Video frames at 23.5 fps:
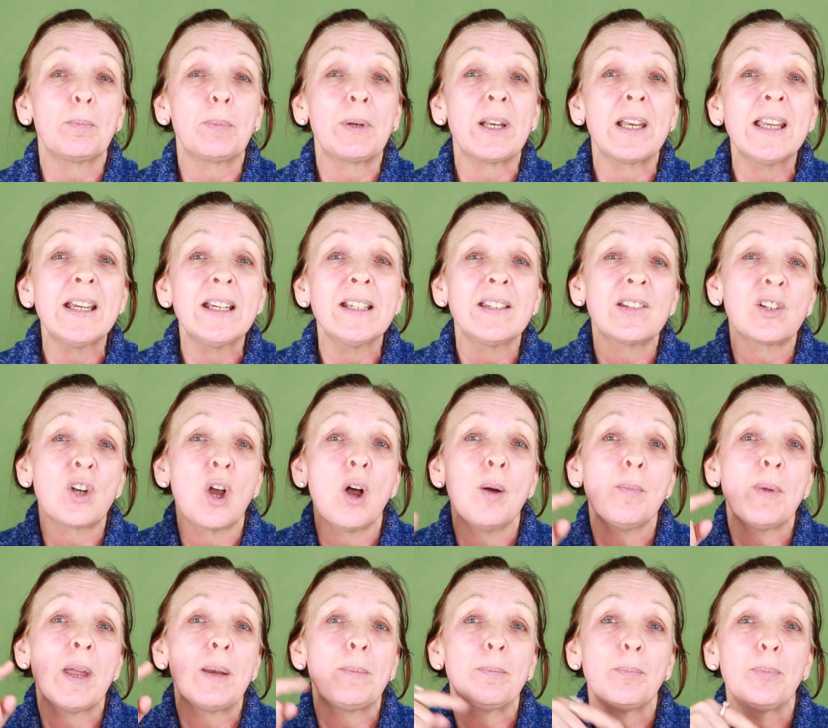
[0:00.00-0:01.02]
Please
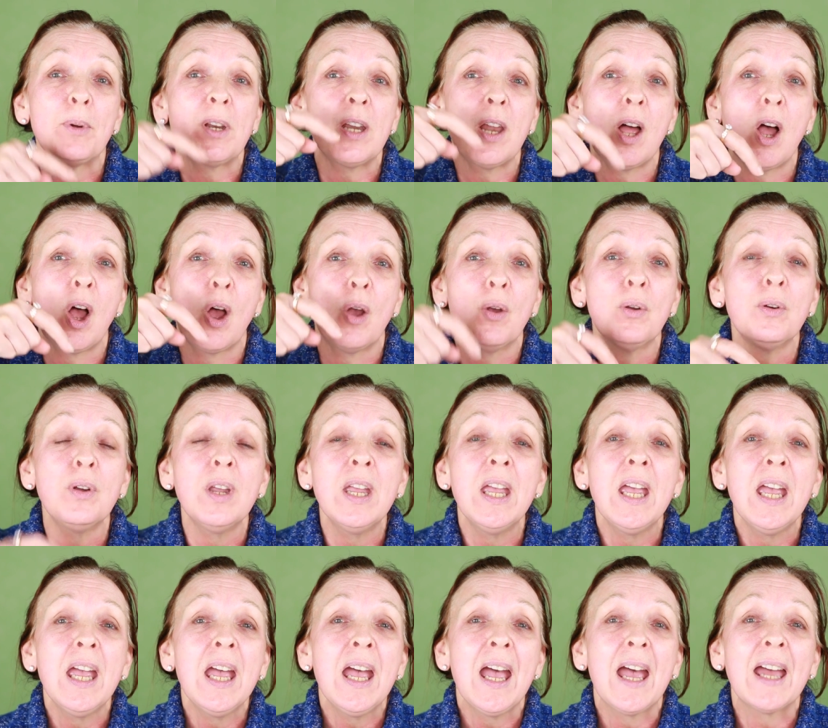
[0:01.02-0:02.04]
comment below
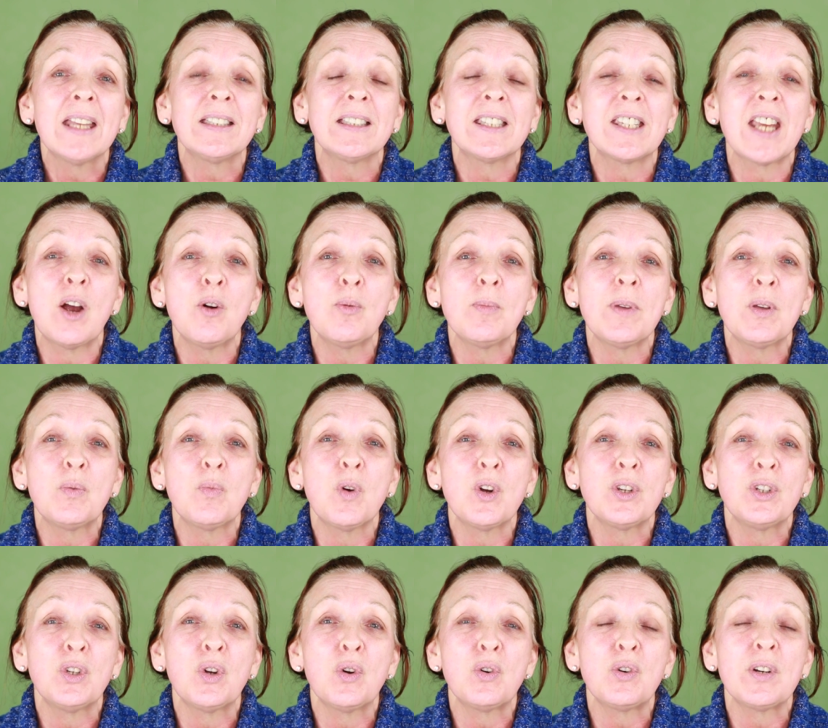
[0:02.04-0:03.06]
and tell me
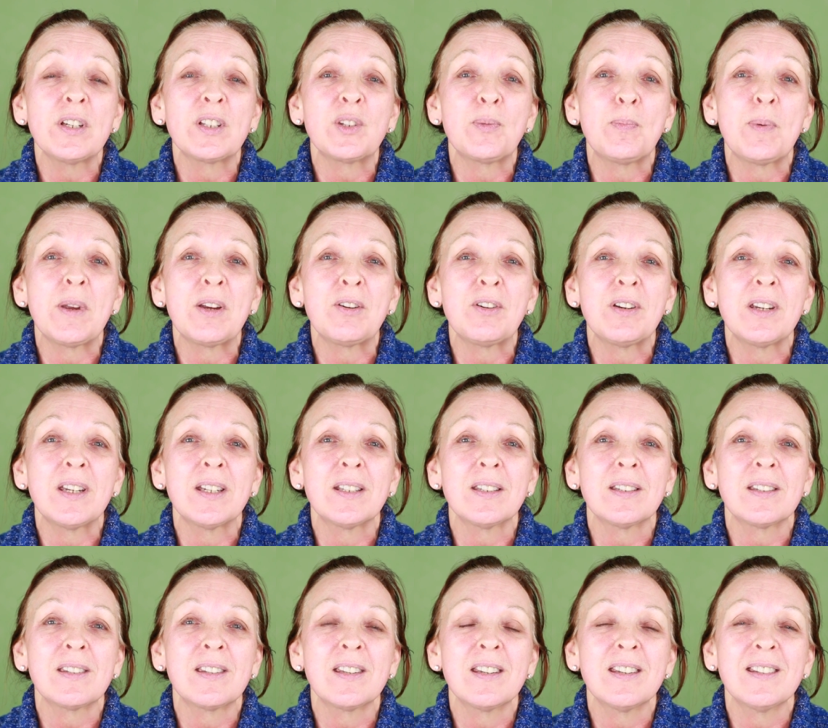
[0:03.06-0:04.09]
what your
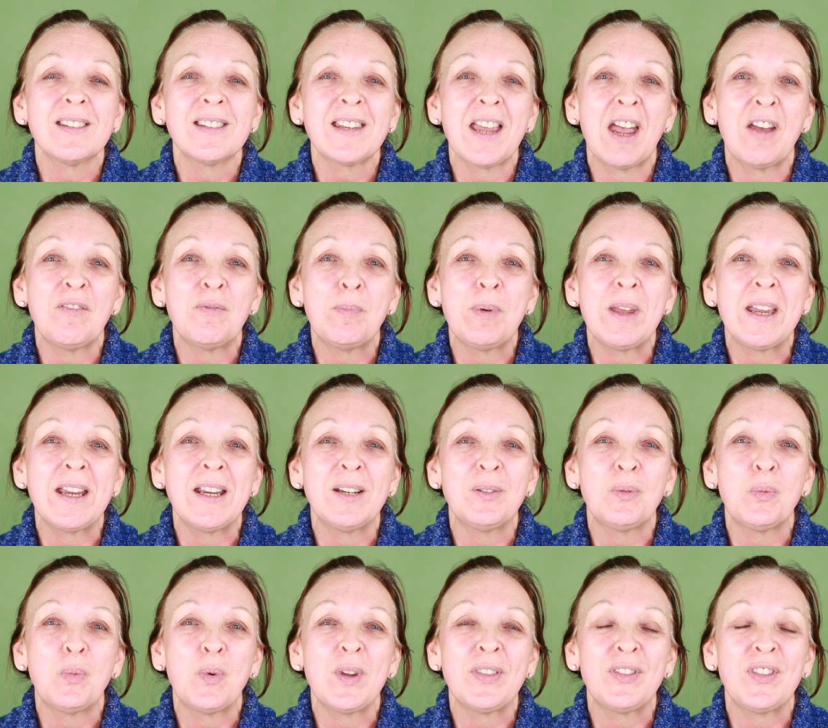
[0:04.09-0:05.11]
experiences have
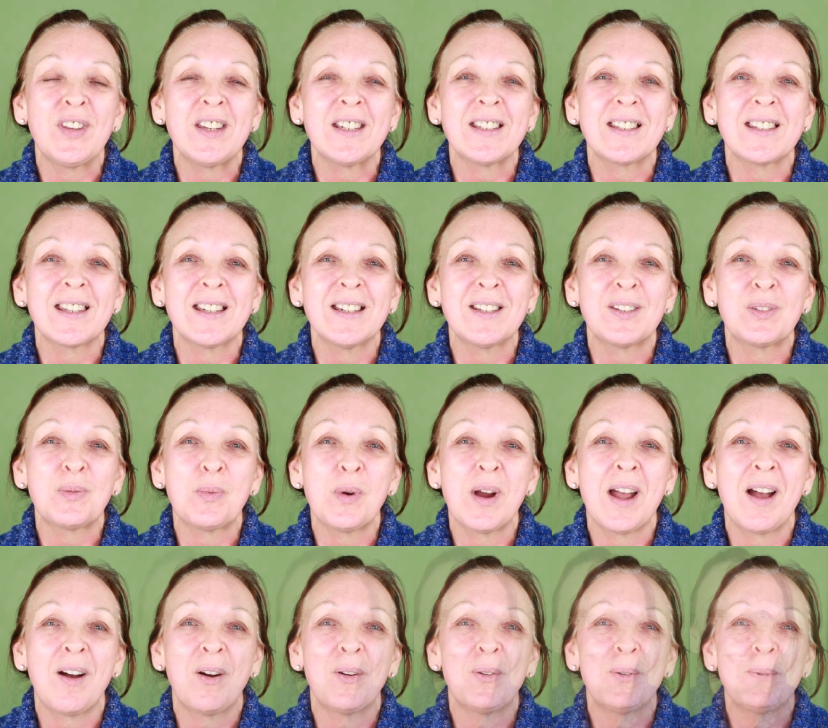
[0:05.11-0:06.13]
been with this as
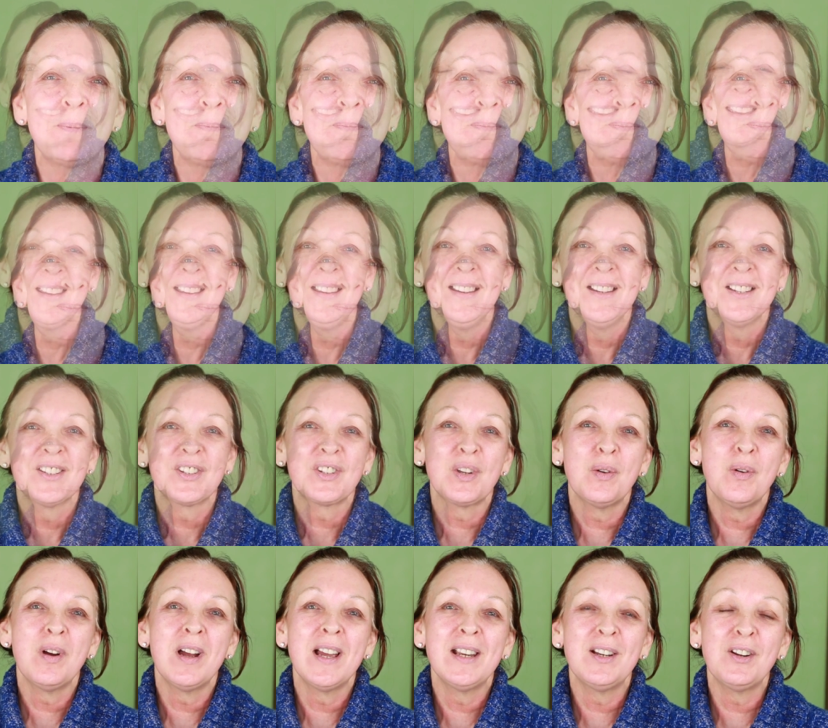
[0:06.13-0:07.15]
well.
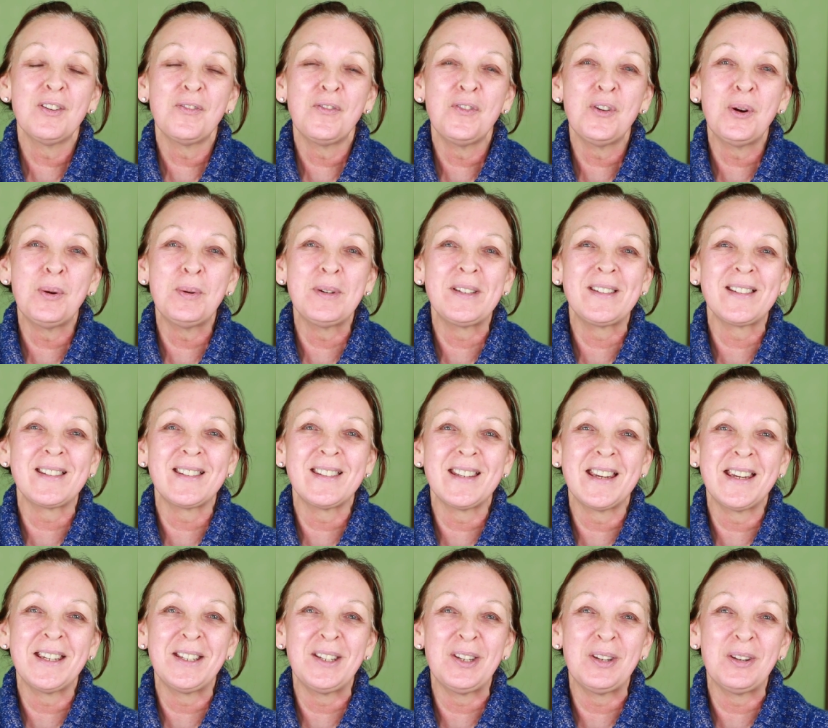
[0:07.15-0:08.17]
So I look forward to
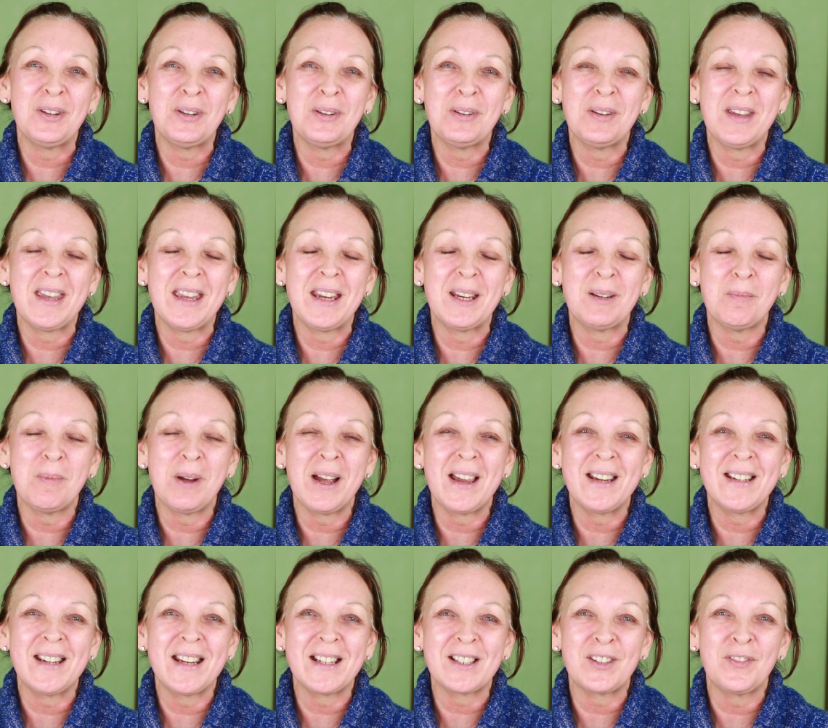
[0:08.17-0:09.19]
seeing you in
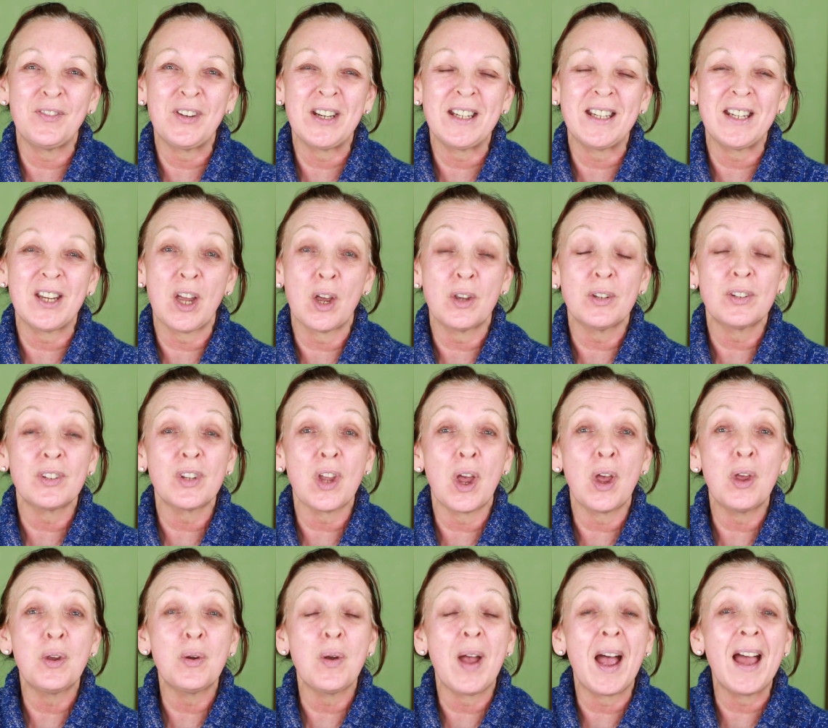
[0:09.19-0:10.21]
my next video.
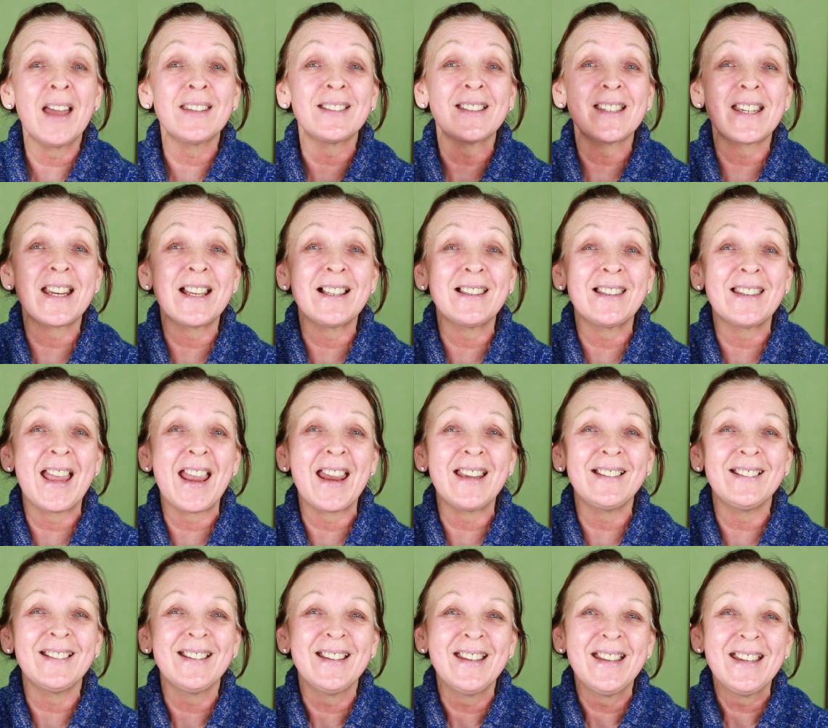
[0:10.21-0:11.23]
So until
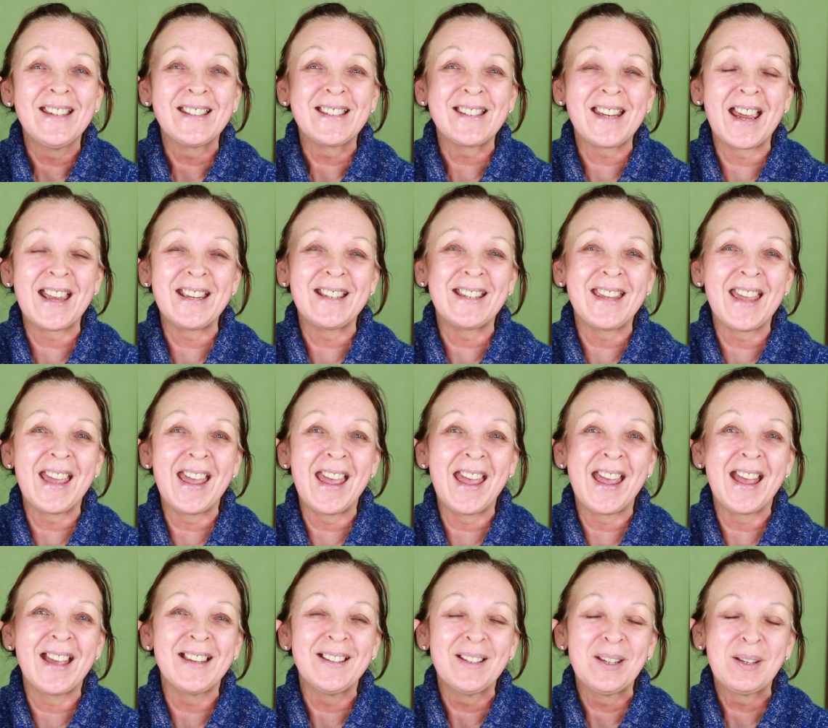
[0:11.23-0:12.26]
then, take
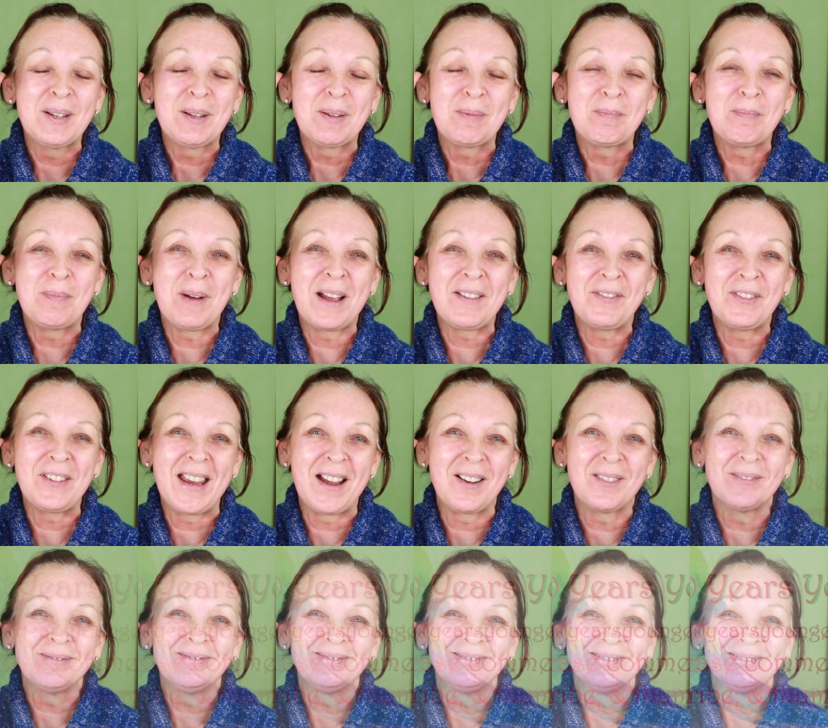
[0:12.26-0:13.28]
care. Bye for
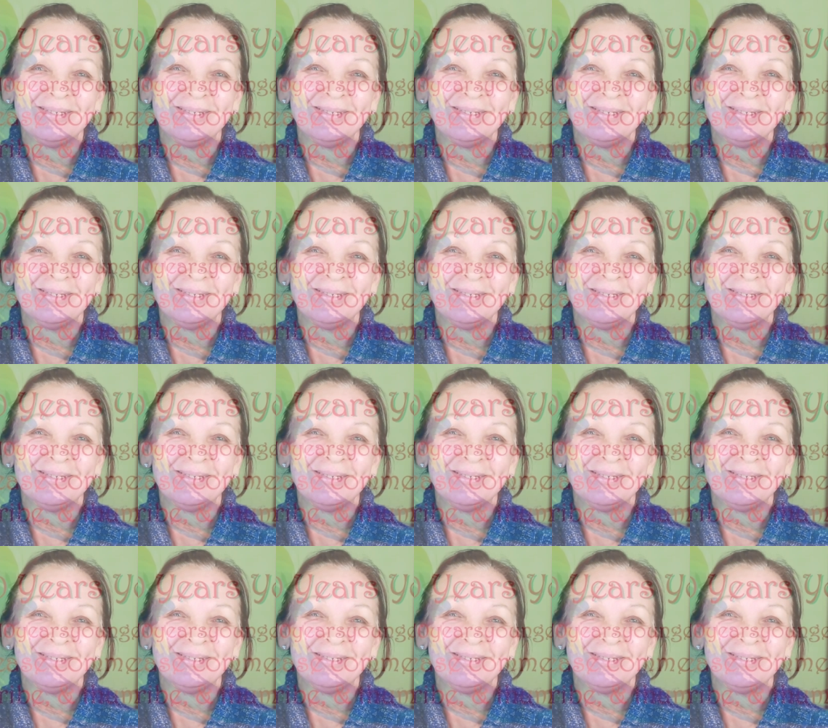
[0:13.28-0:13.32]
now.